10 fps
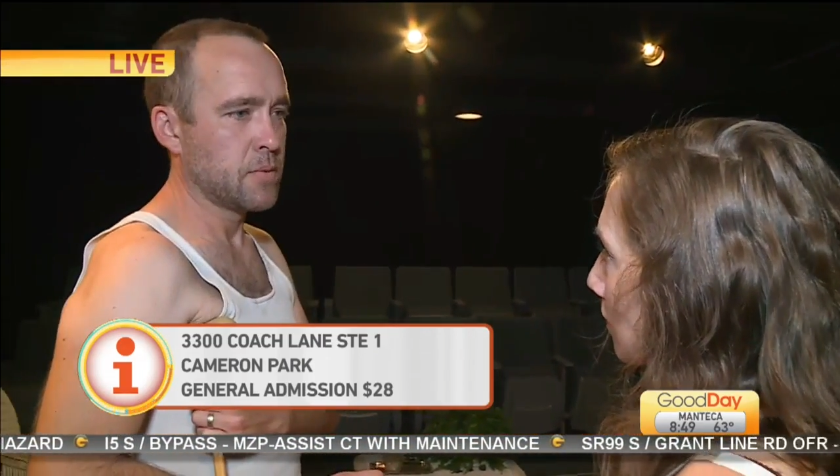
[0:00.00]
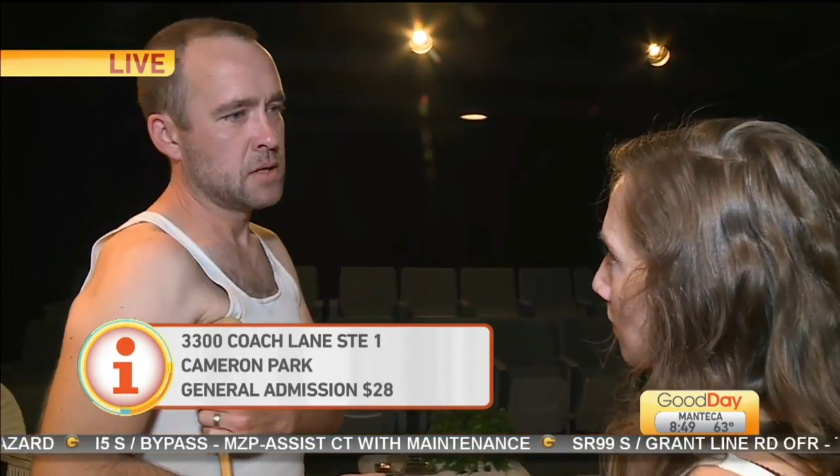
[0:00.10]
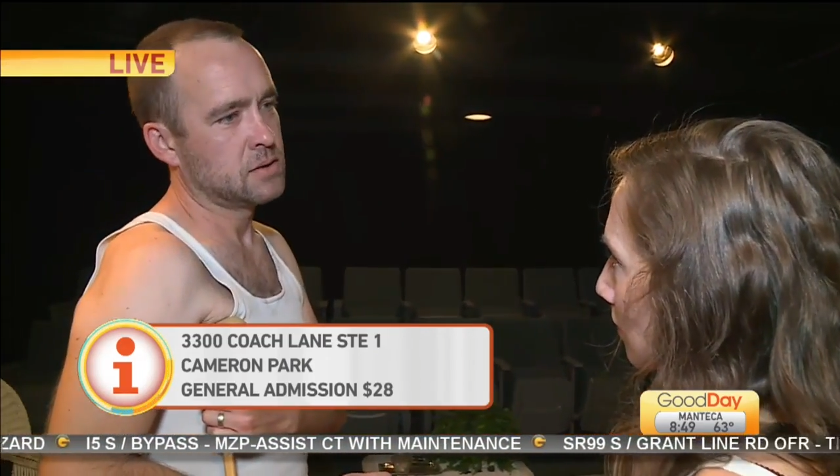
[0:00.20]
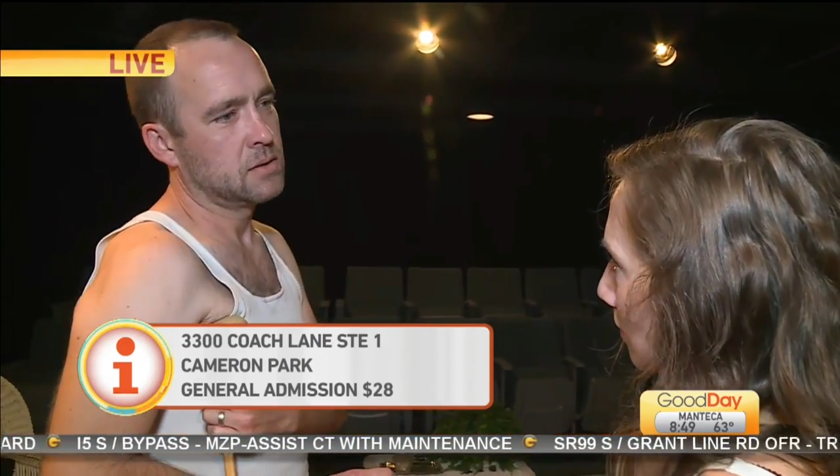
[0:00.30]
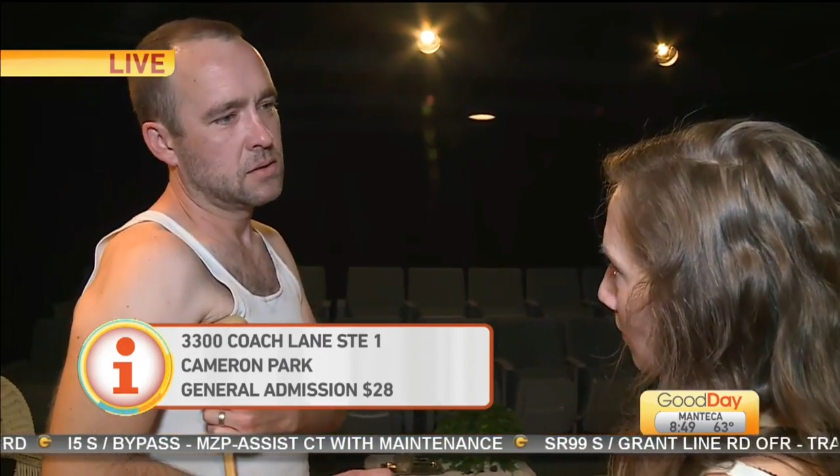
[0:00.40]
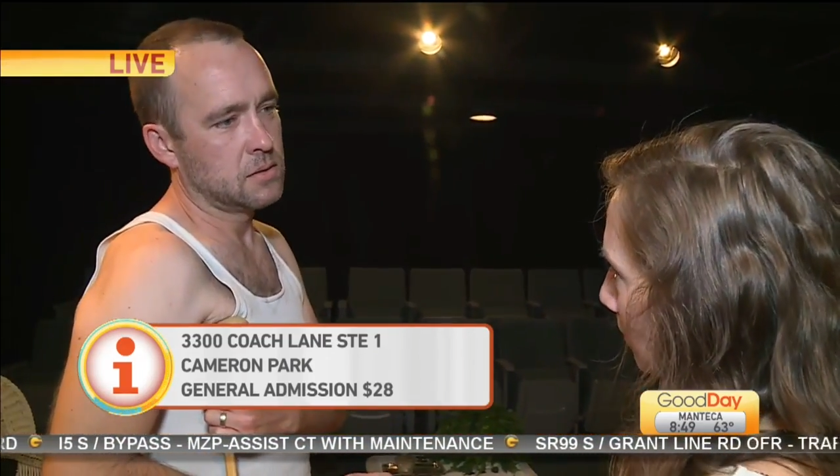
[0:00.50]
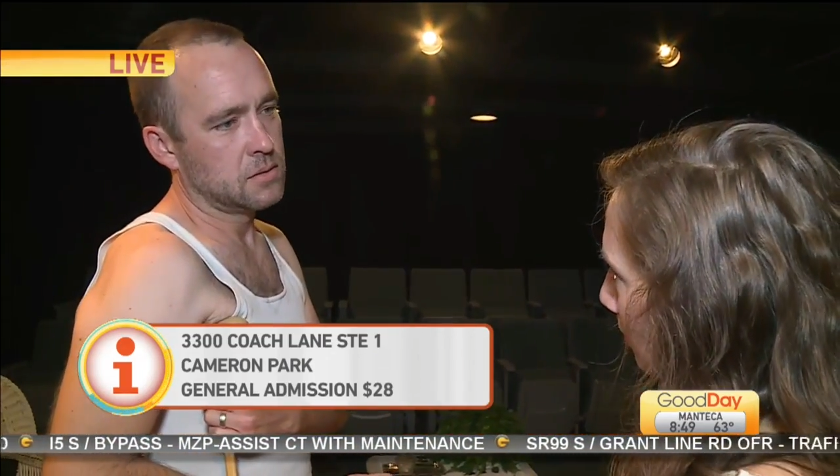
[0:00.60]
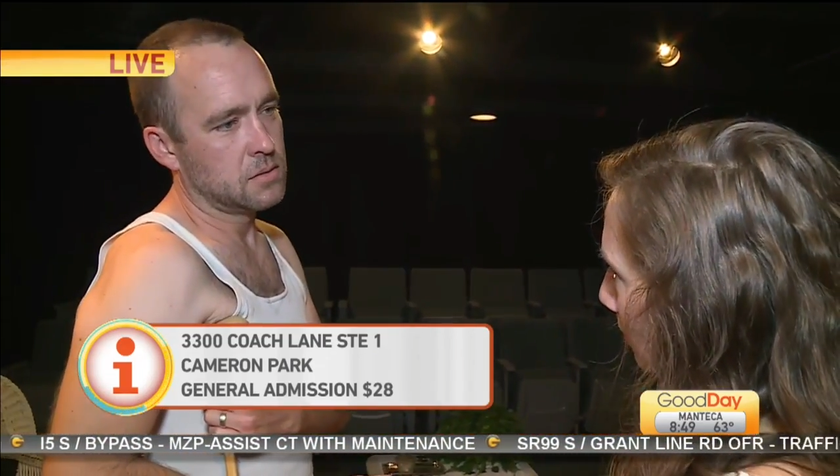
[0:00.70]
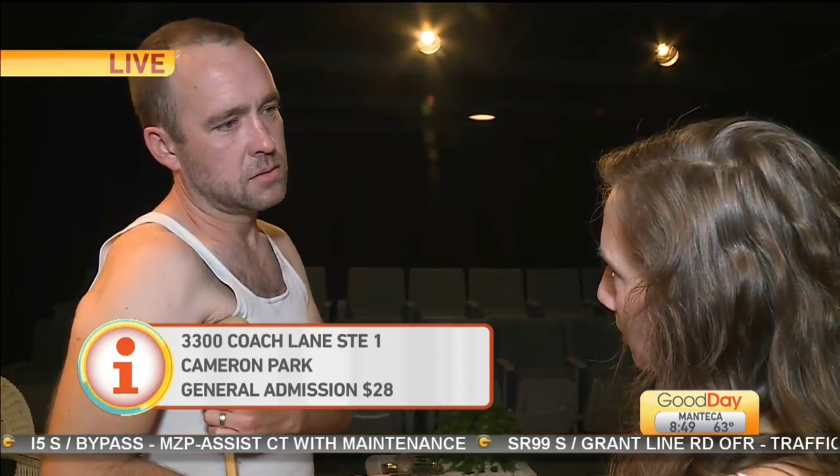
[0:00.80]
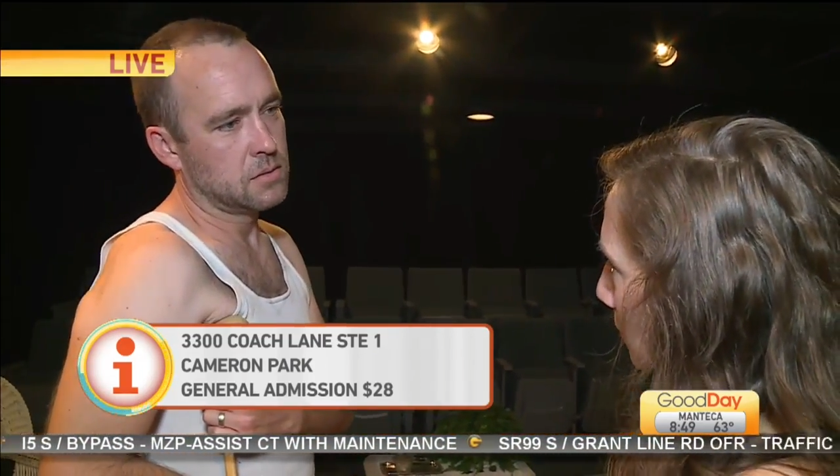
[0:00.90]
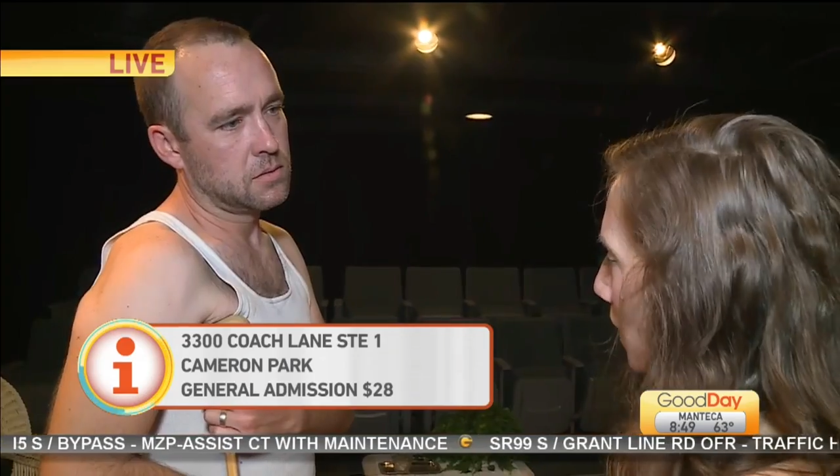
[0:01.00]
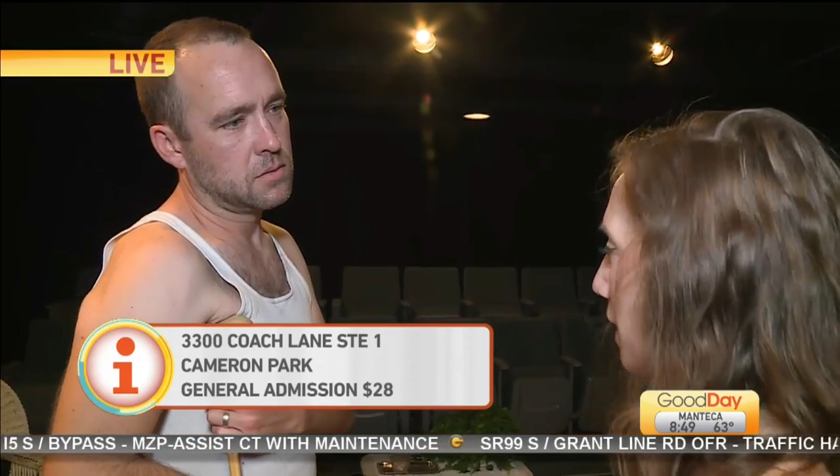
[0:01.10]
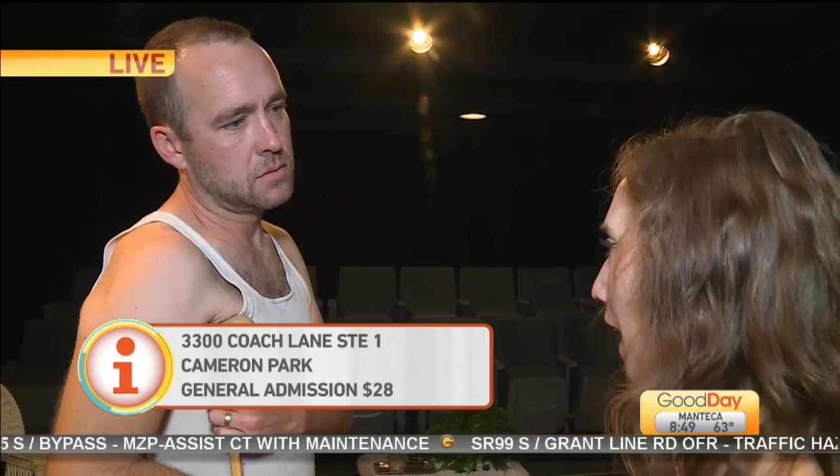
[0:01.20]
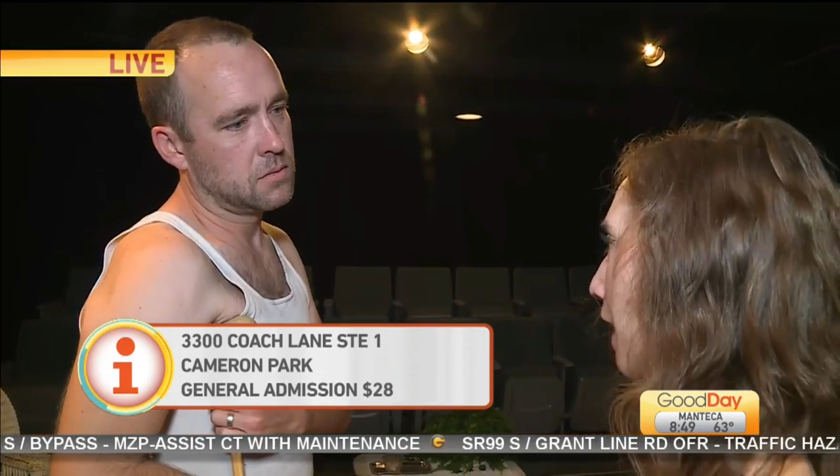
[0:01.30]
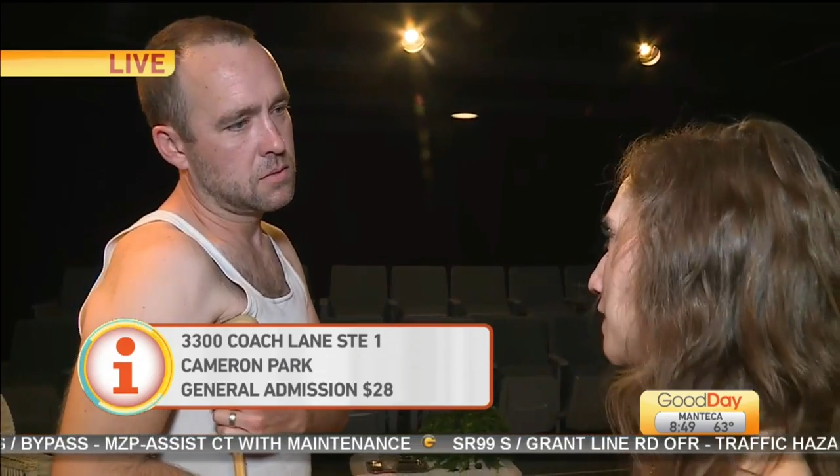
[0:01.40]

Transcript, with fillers: lied to each other. Aww.